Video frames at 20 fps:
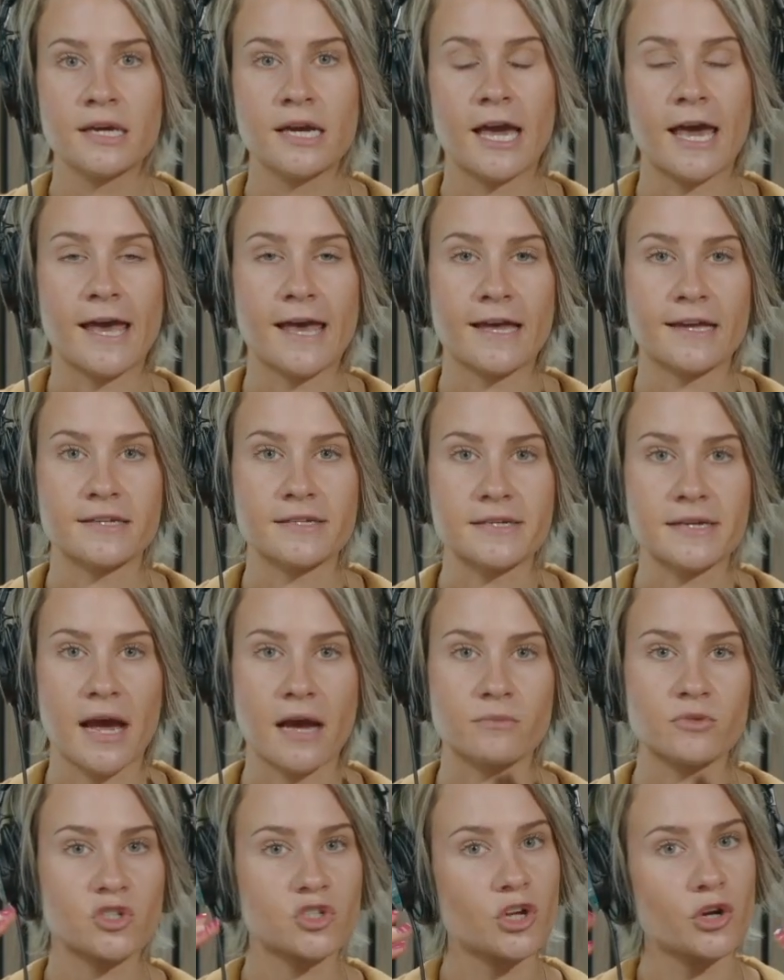And
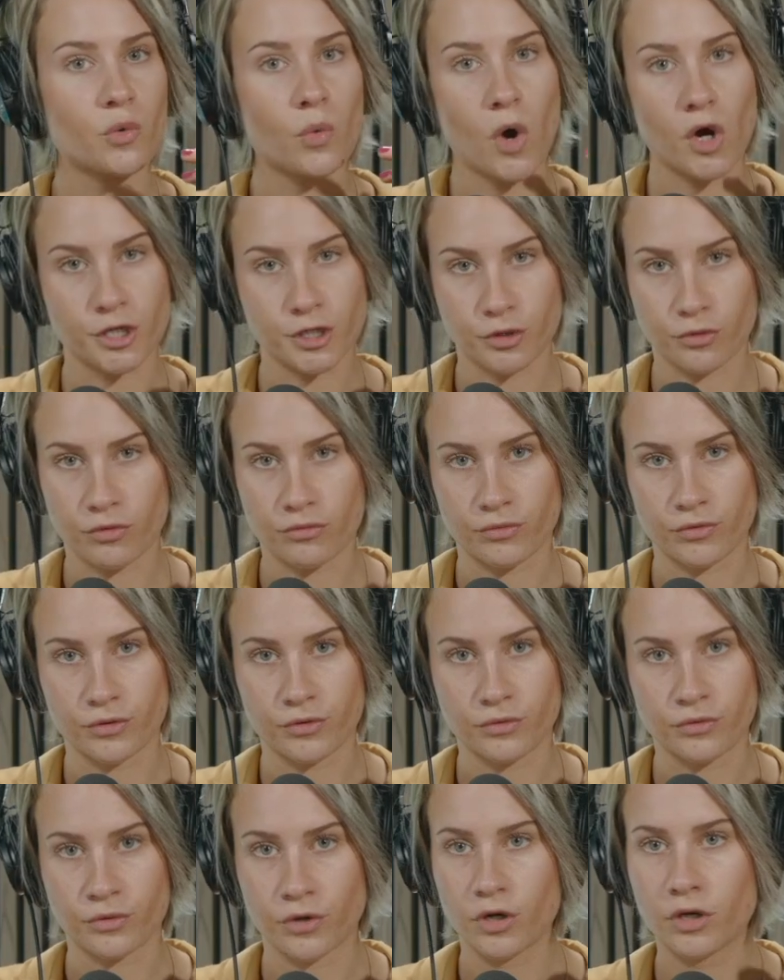I'm just going to walk you
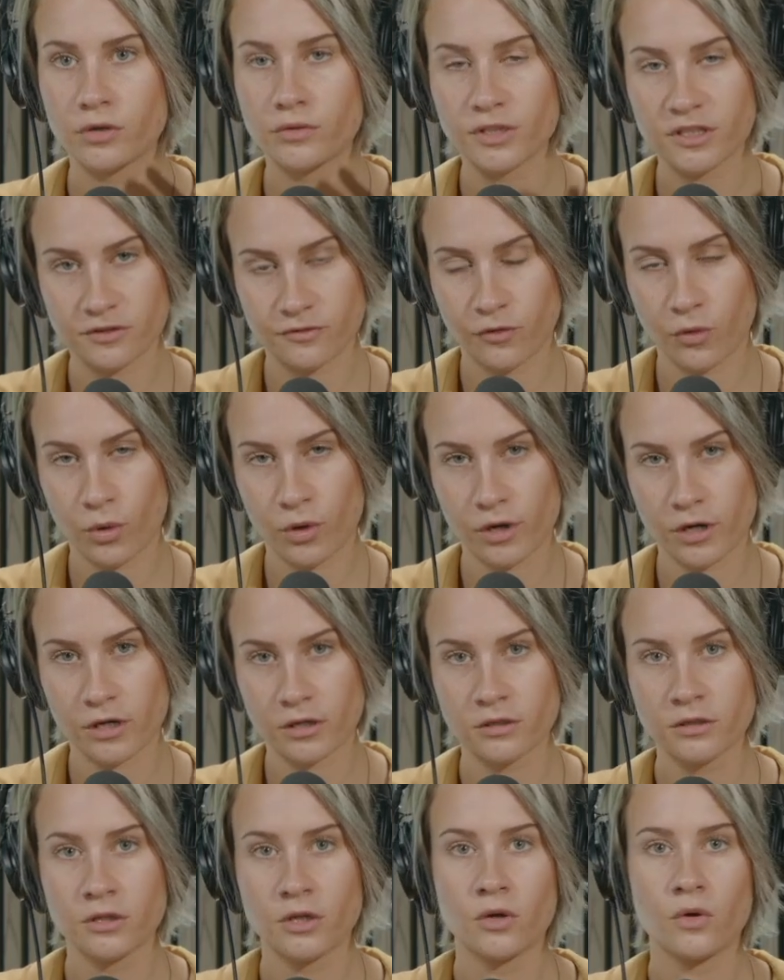through who it's
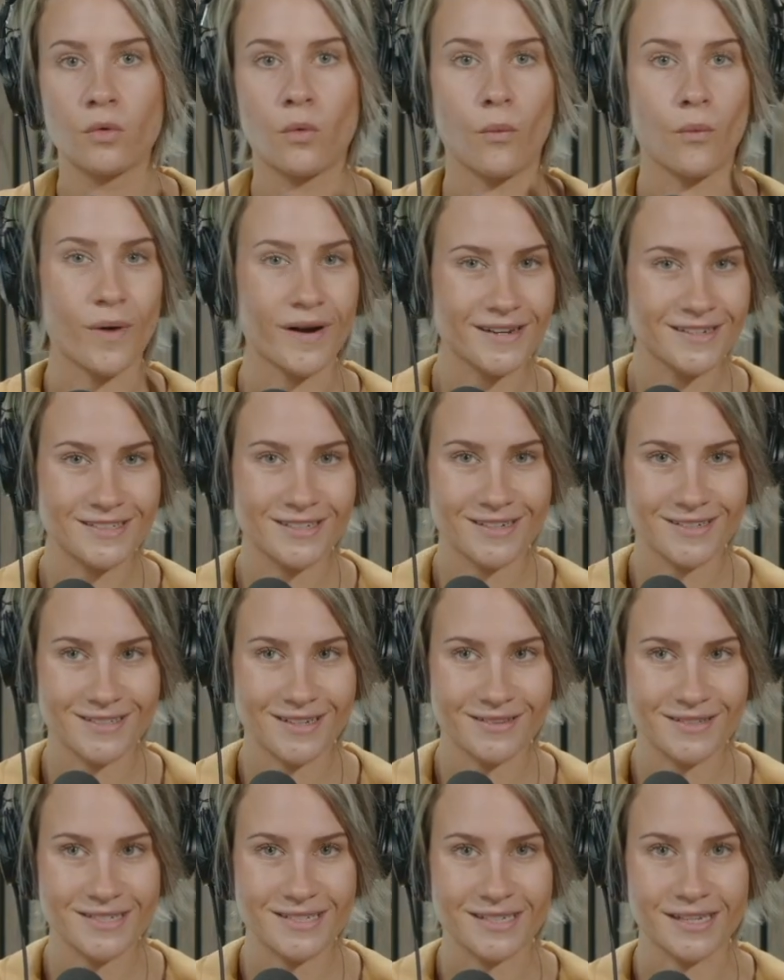for, what it does
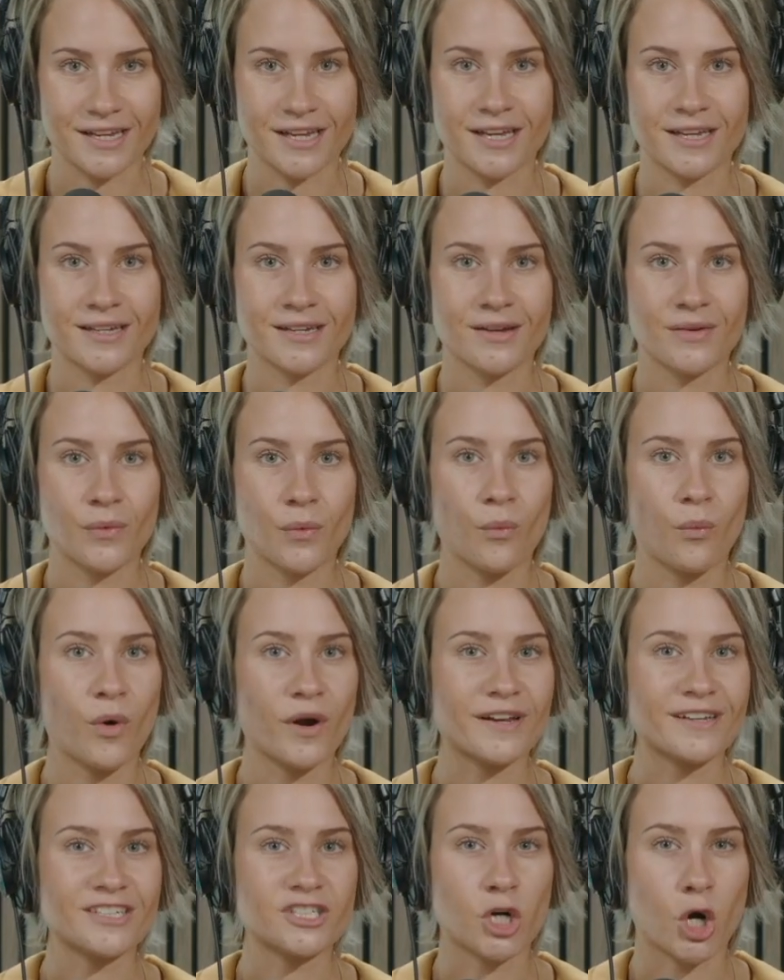on the skin,
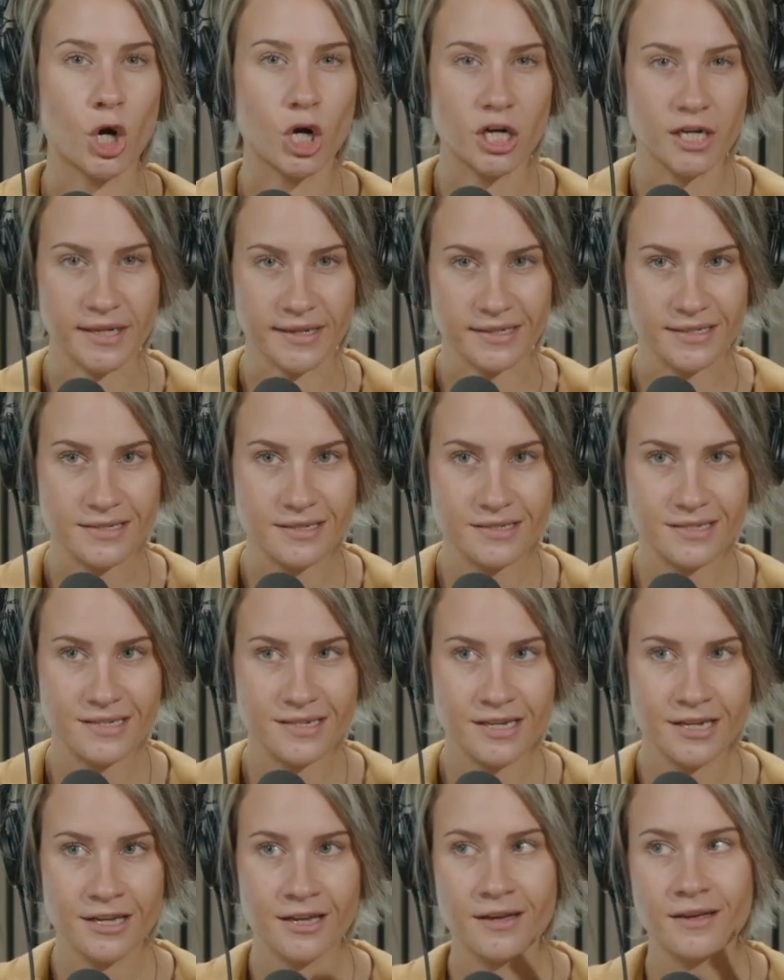what it targets,
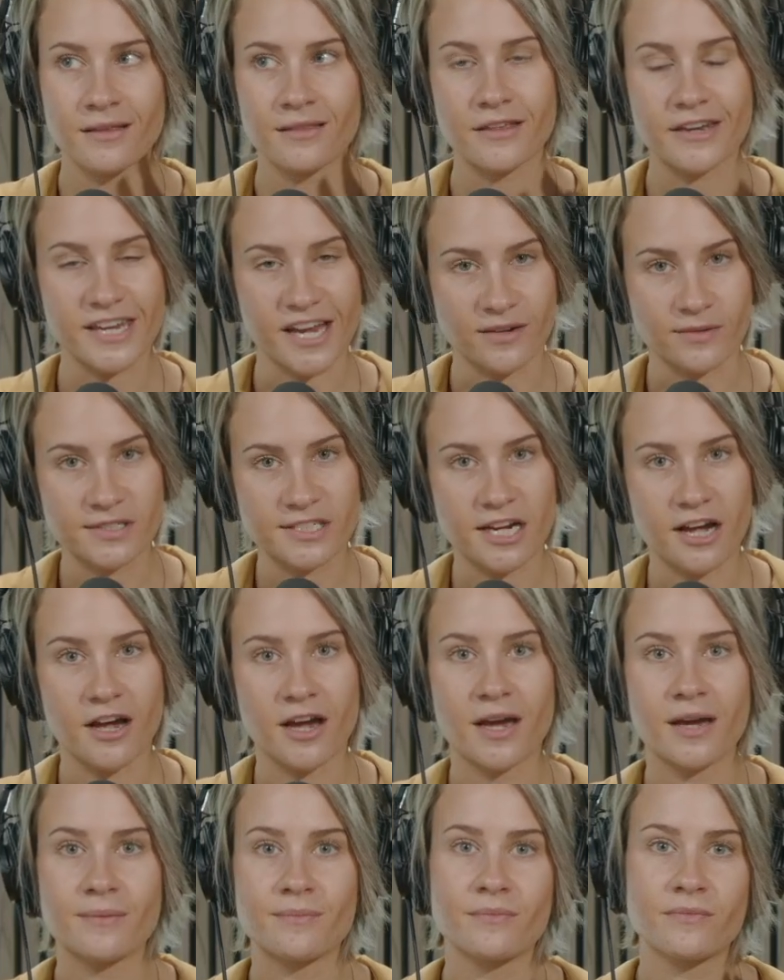the
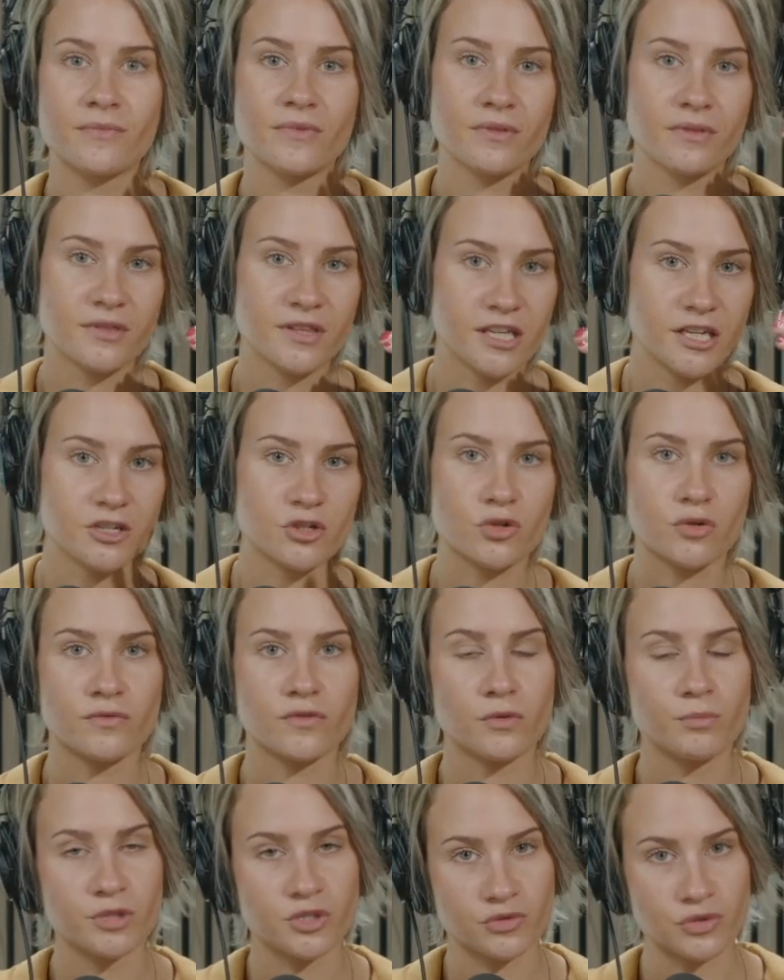downtime, the
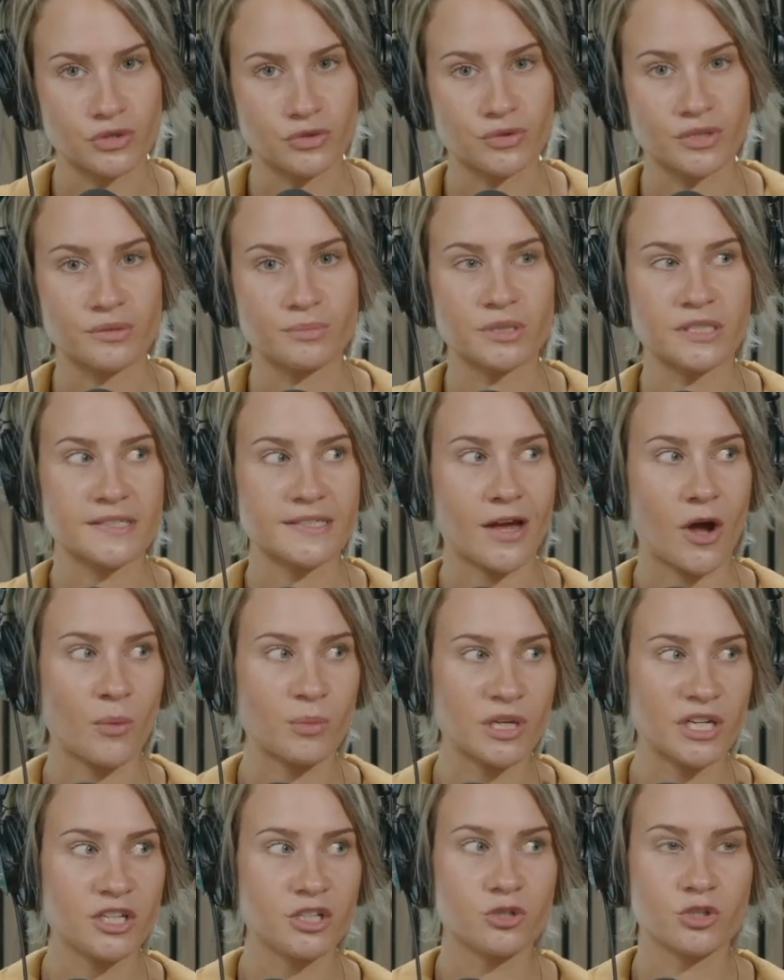interval between treatments, how
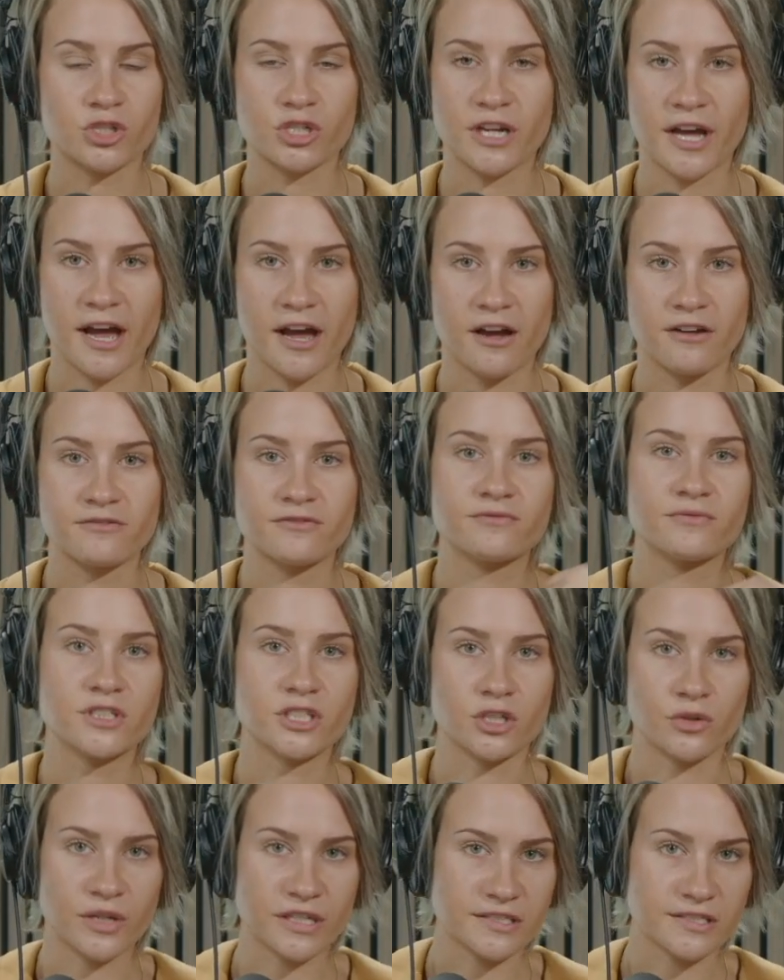many you should have,
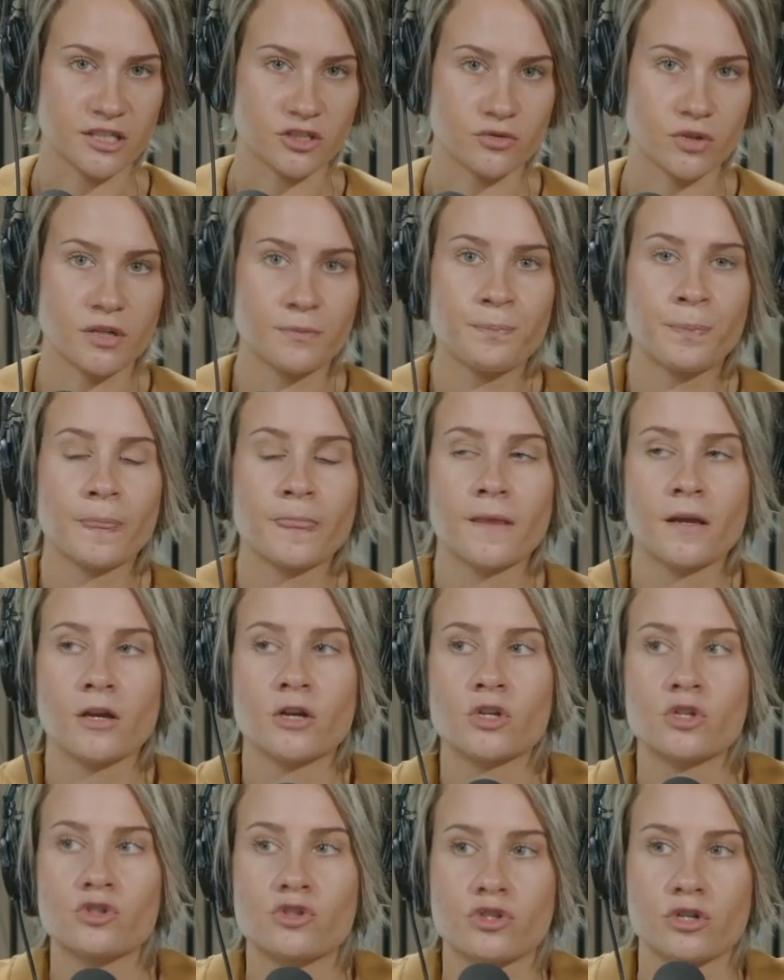etc.
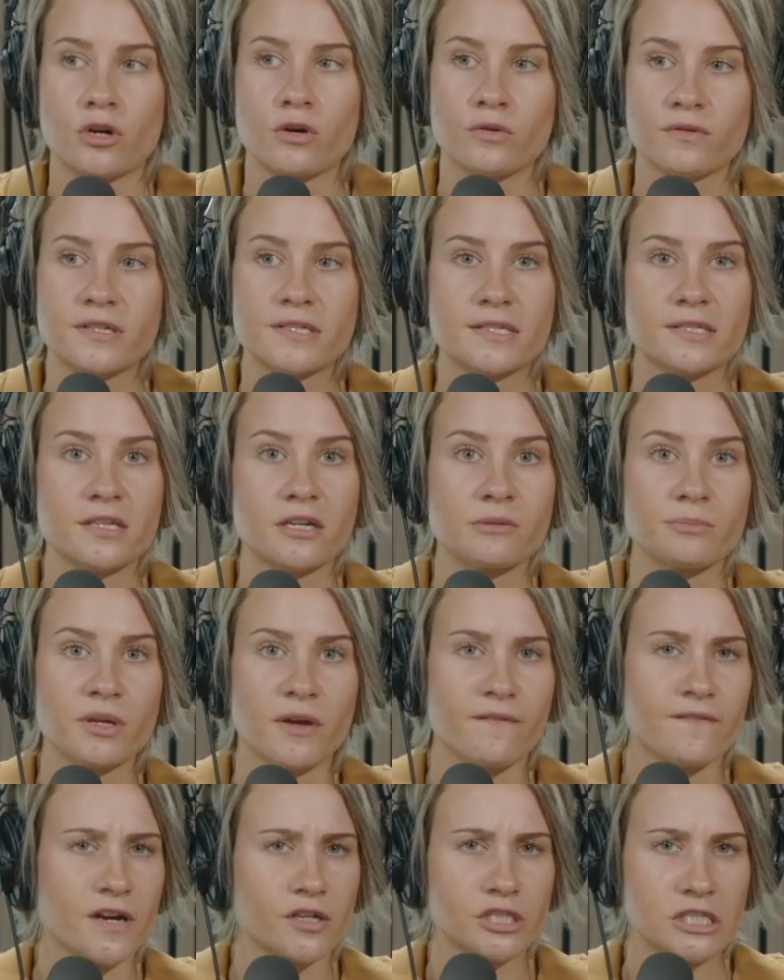So this is going to be
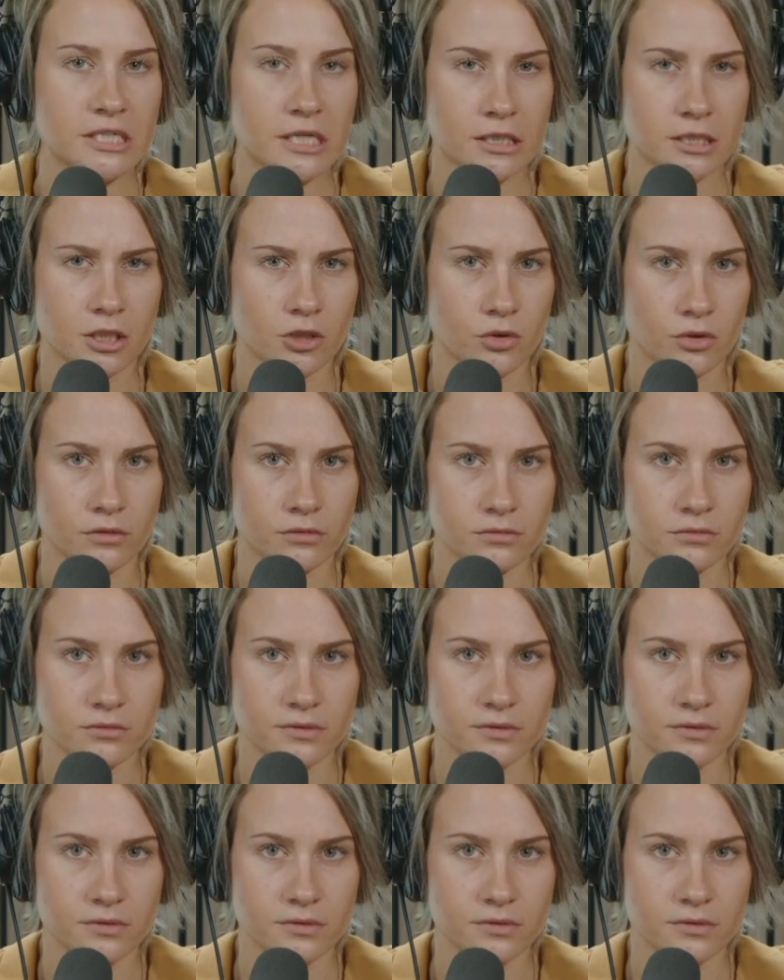a very technical